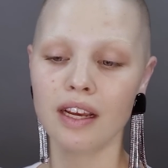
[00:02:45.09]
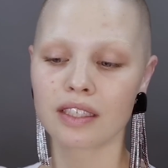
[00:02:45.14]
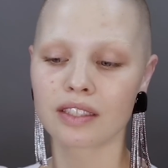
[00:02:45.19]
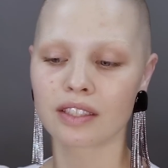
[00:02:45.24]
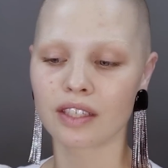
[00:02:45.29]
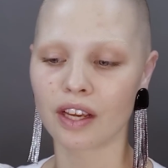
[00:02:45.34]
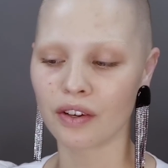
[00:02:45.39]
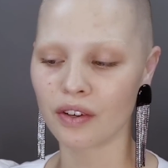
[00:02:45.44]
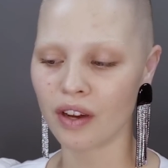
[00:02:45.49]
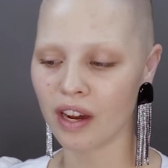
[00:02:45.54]

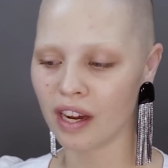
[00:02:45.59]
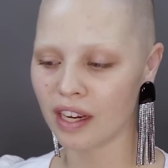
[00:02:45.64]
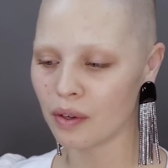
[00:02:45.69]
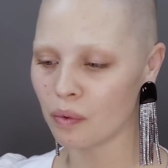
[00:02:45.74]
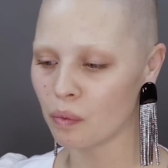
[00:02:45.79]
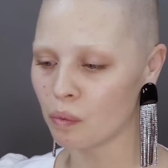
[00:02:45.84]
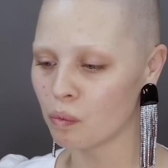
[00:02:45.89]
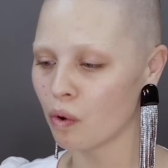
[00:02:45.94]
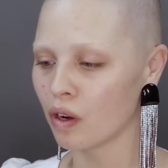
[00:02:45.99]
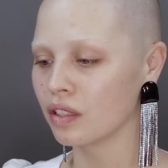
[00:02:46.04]
So I
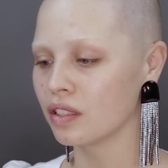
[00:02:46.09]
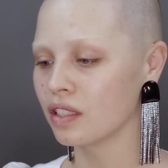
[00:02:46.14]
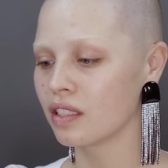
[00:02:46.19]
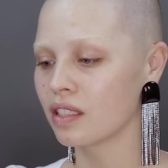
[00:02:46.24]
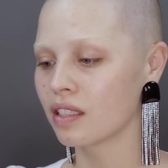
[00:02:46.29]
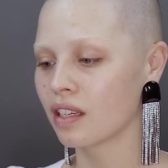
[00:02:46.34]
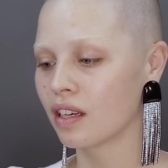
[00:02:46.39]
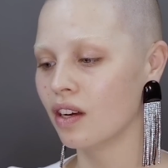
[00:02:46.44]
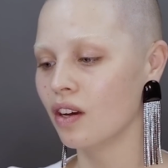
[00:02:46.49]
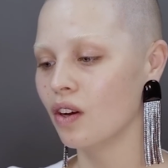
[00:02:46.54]

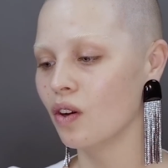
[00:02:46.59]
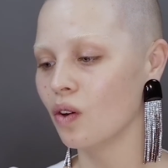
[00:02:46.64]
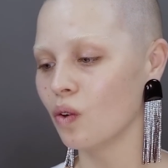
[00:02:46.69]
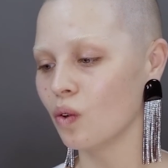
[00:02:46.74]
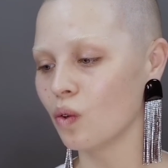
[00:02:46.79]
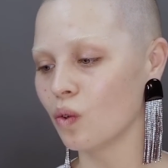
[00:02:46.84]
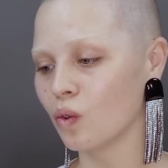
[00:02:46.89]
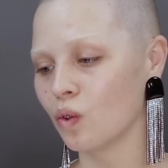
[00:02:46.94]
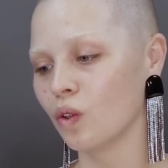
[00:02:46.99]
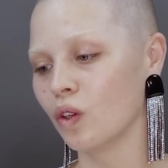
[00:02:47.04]
want
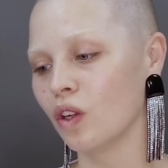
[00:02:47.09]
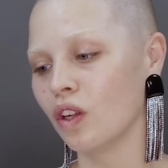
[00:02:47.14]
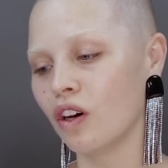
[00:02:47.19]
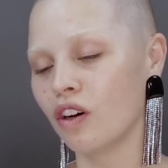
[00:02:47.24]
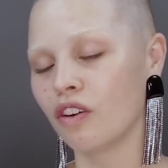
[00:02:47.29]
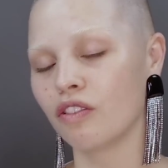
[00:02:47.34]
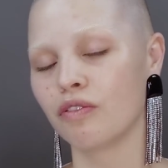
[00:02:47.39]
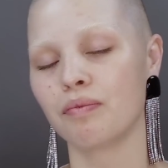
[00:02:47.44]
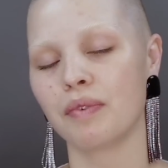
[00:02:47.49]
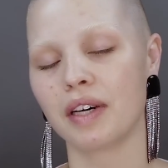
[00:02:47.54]
all
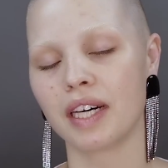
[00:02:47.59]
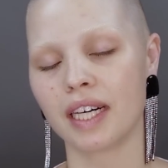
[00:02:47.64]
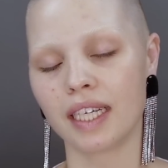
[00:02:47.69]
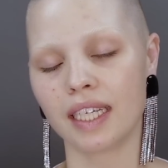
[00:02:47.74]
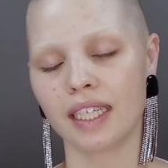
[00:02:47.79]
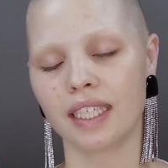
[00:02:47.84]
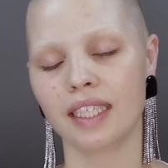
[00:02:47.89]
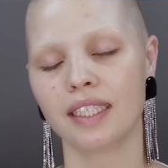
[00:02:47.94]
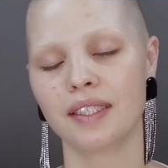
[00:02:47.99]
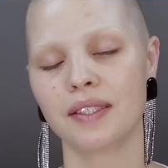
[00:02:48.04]
of
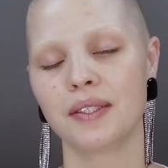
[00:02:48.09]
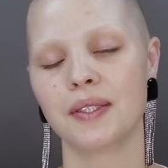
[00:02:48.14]
my